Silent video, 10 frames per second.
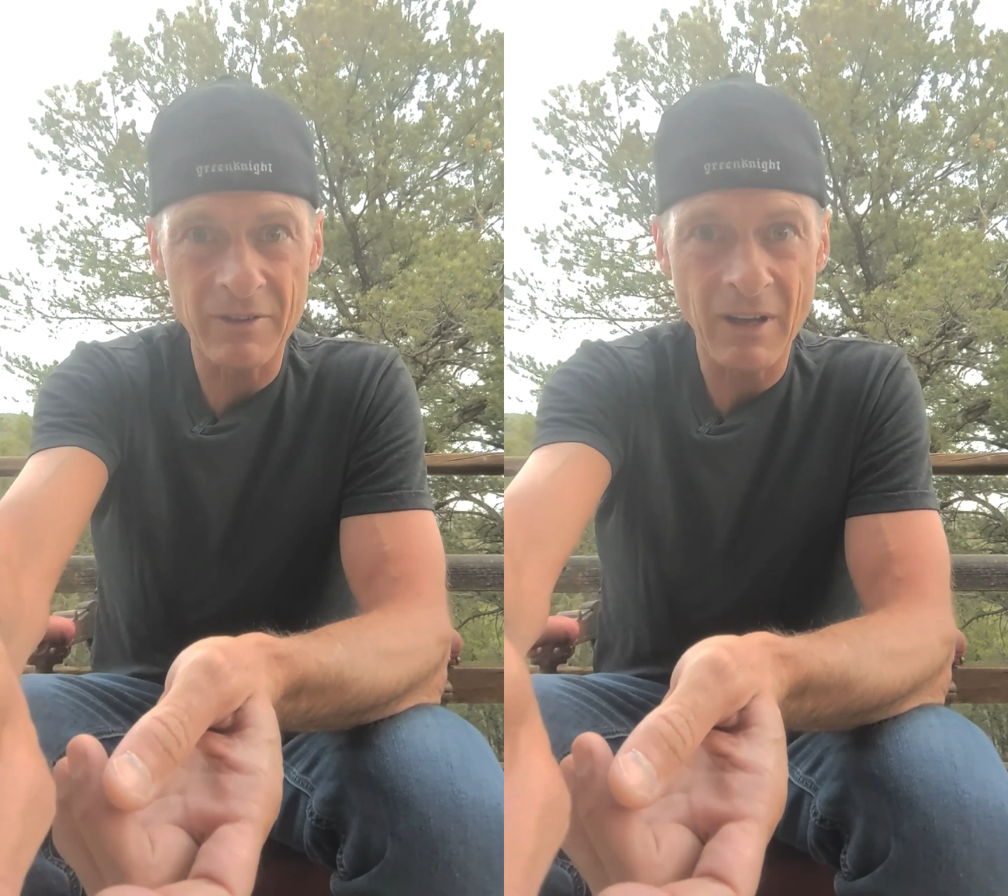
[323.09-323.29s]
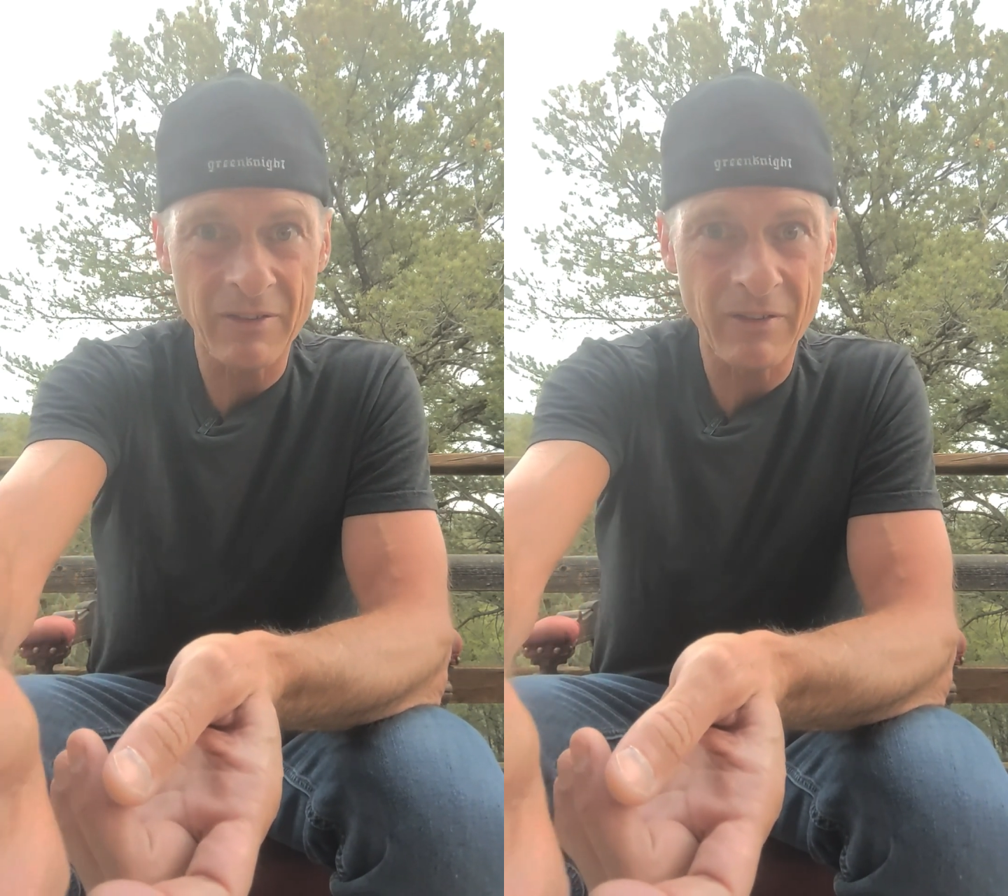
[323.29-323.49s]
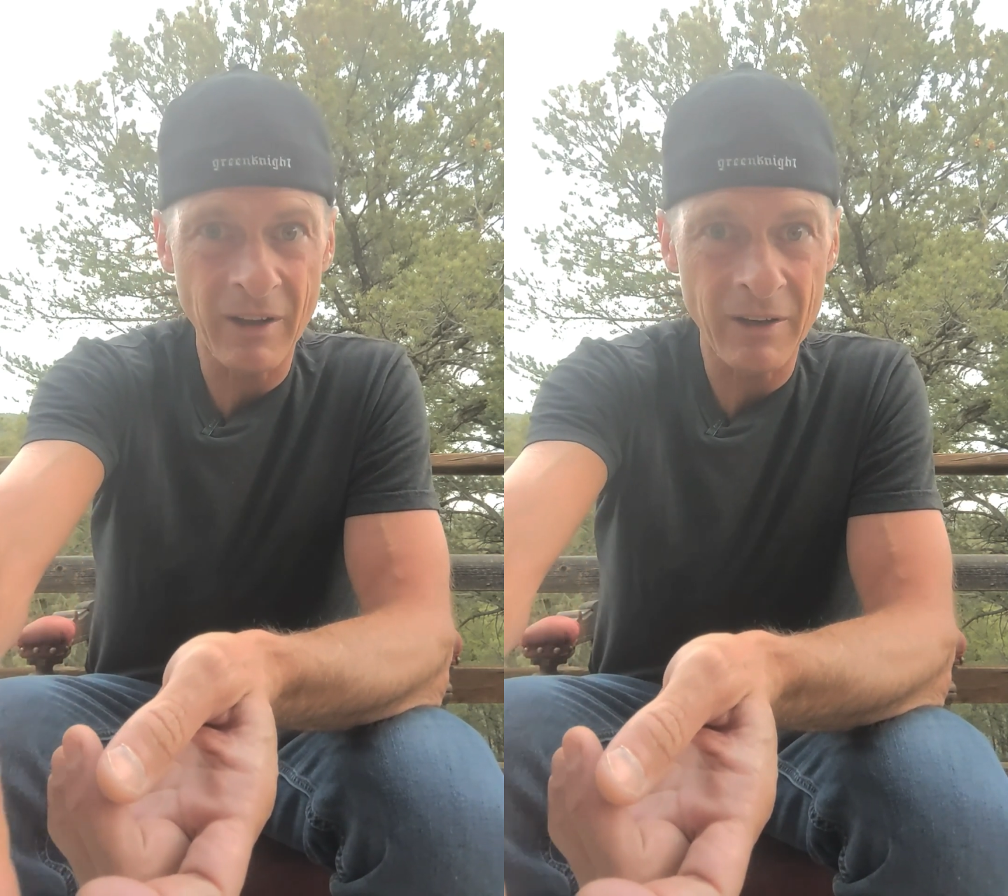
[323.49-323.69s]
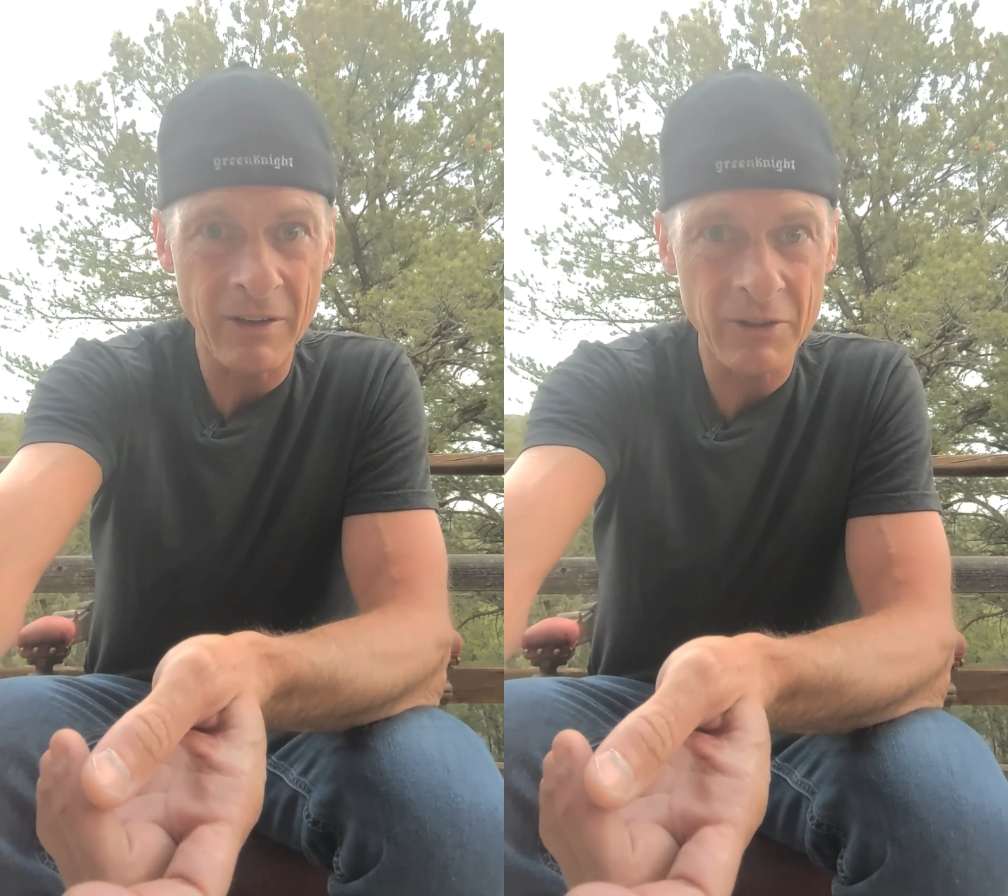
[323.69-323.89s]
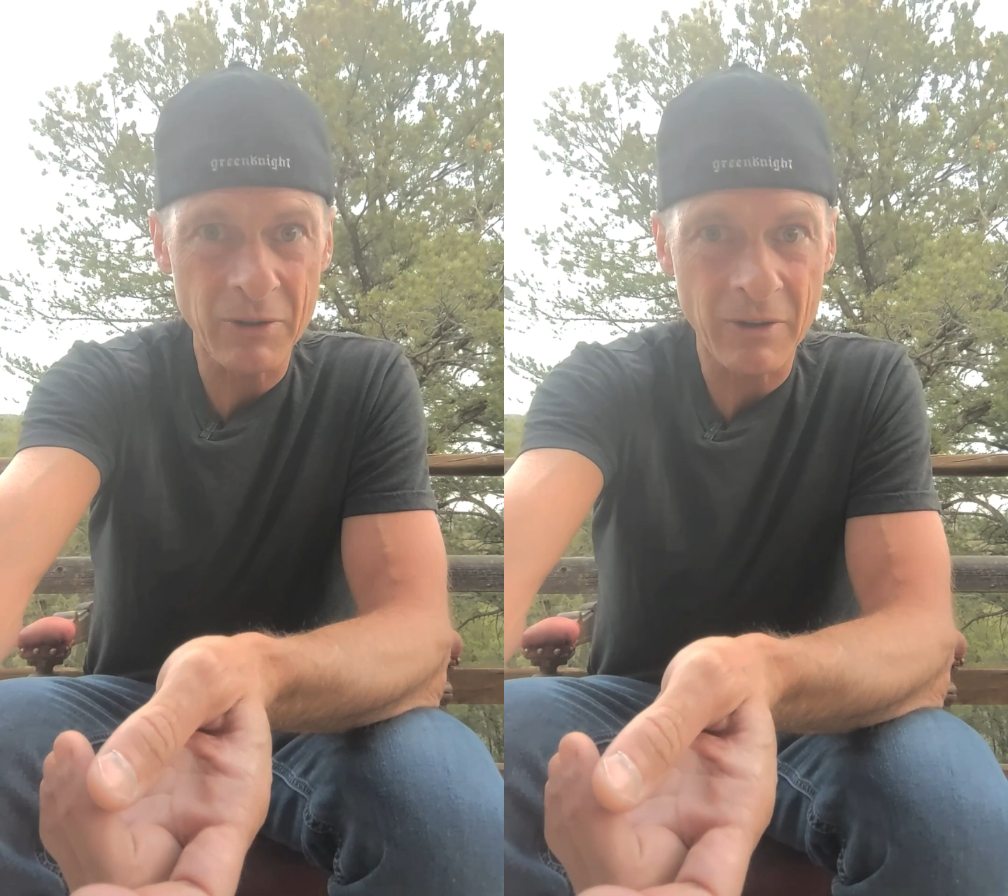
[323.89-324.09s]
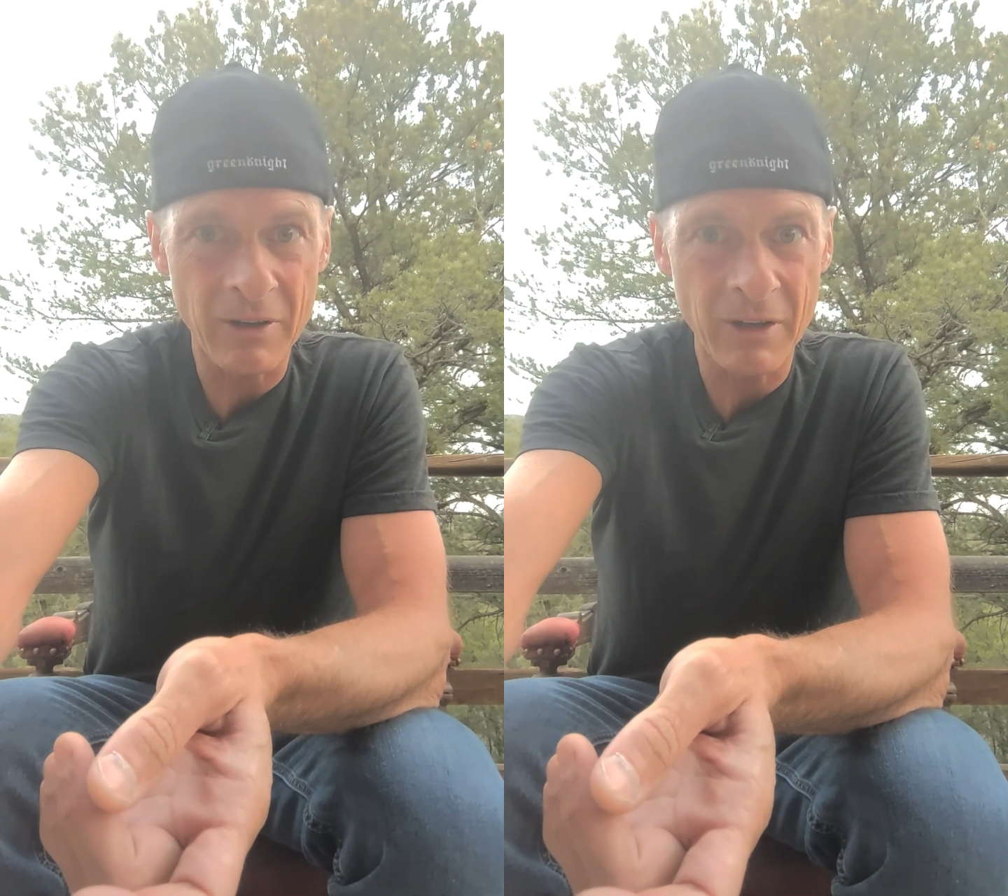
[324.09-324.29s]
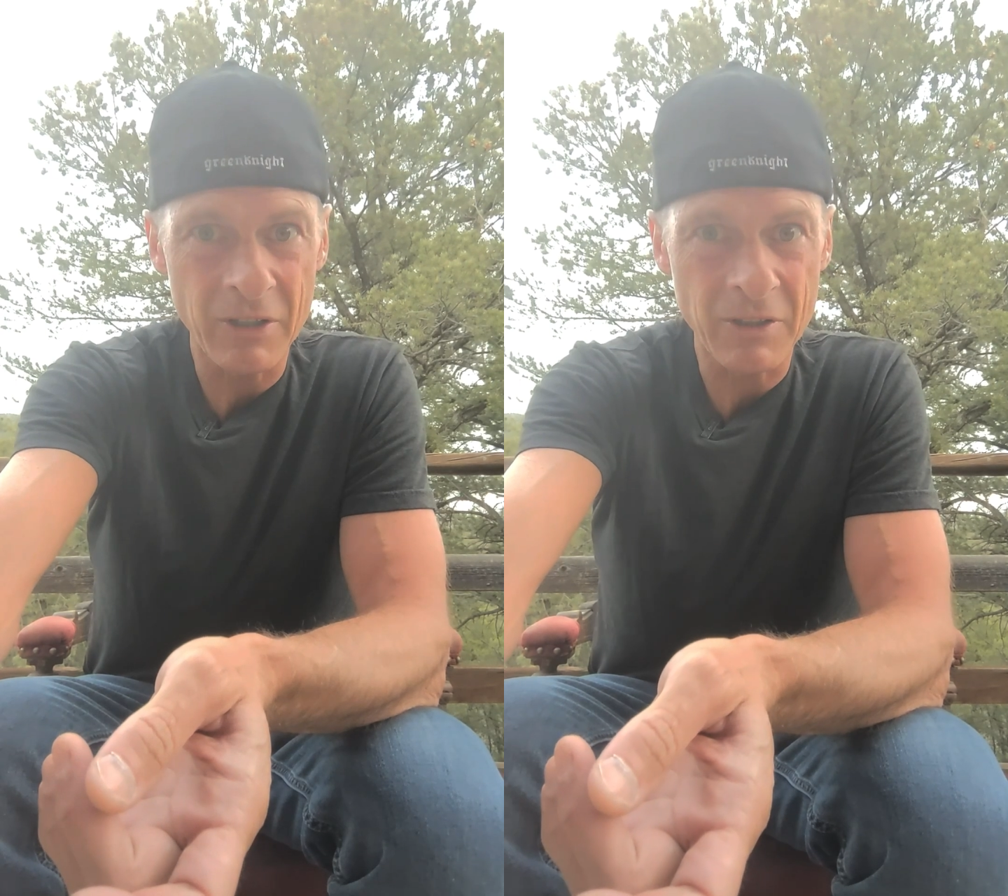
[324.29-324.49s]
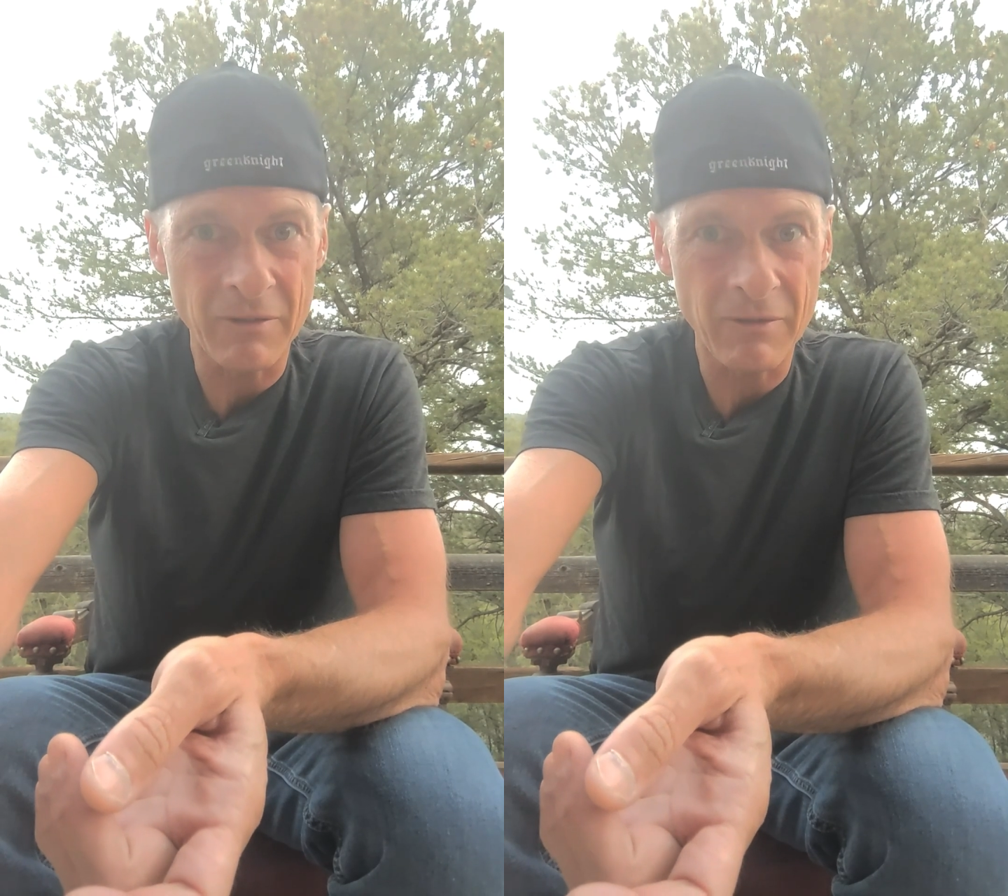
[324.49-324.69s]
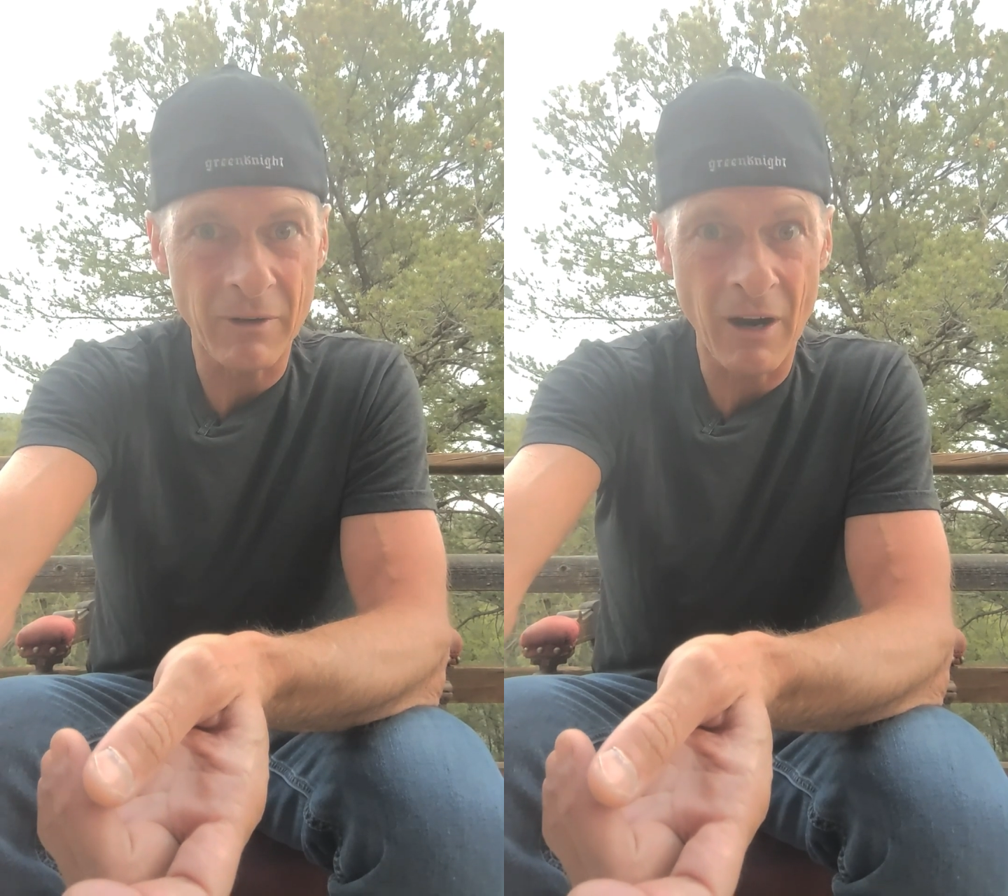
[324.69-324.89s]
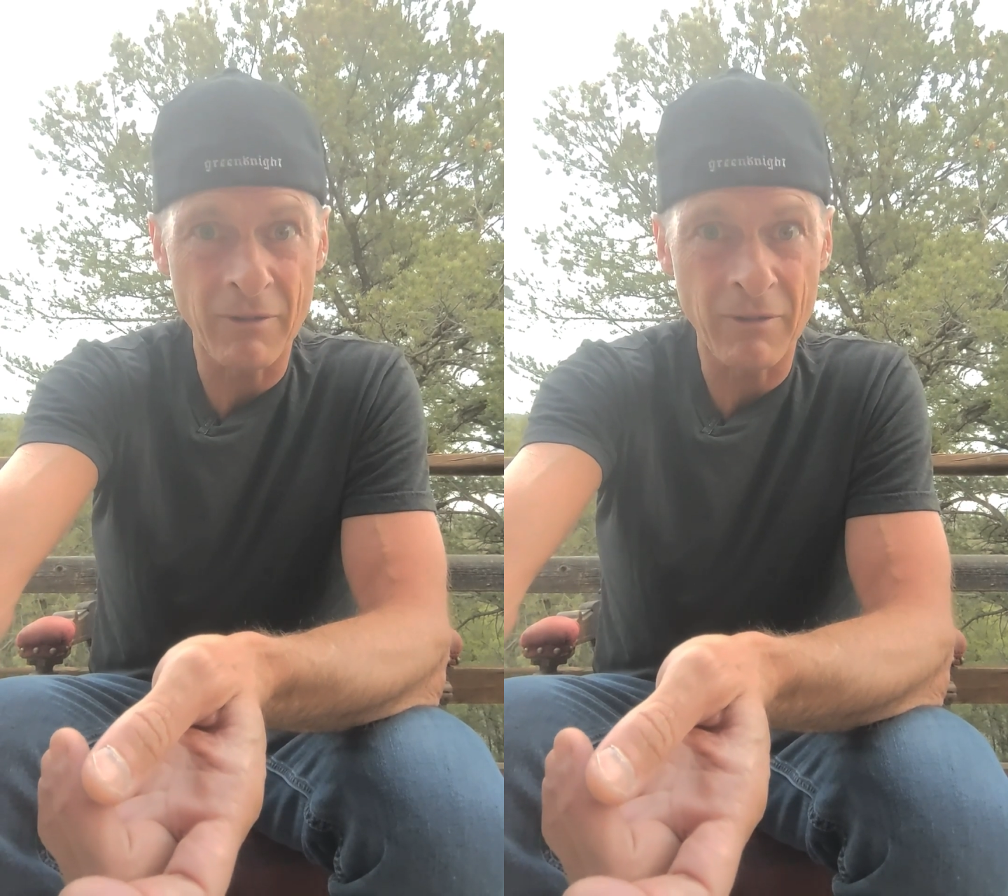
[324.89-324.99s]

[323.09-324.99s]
sets the initial condition for